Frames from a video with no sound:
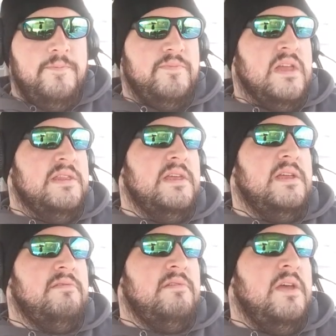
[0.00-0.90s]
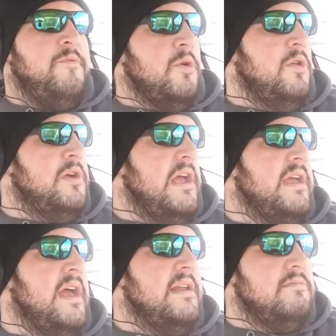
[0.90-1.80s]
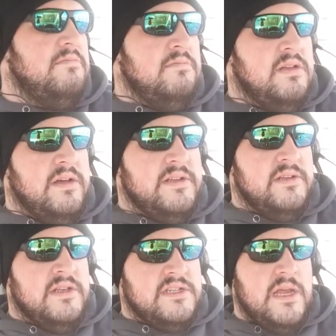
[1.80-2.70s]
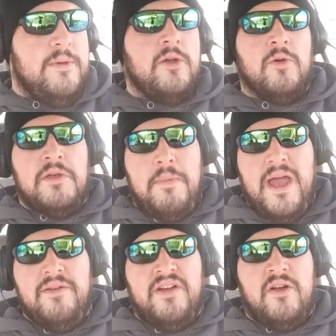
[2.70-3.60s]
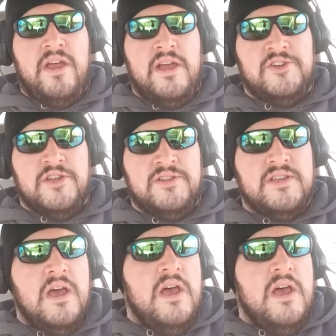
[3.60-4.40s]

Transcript: And then if you're looking at the Simic or the Bant variations,